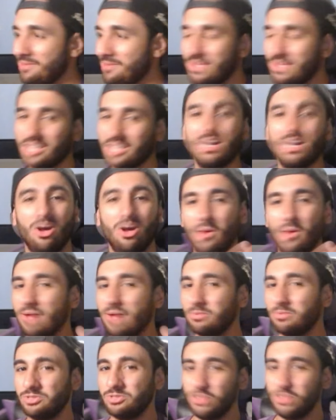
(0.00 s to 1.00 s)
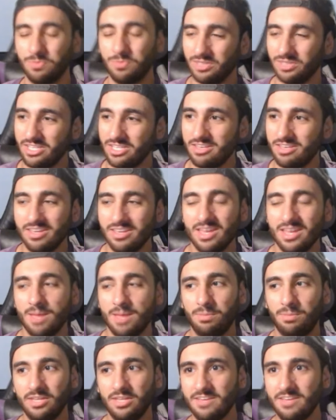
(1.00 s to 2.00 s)
it and be like, oh, why won't you believe
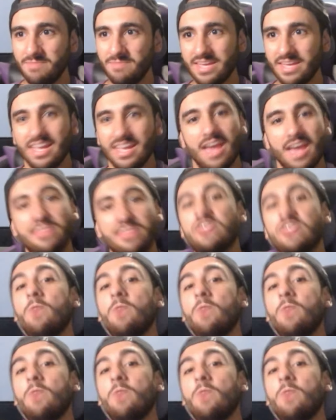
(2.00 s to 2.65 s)
me? And then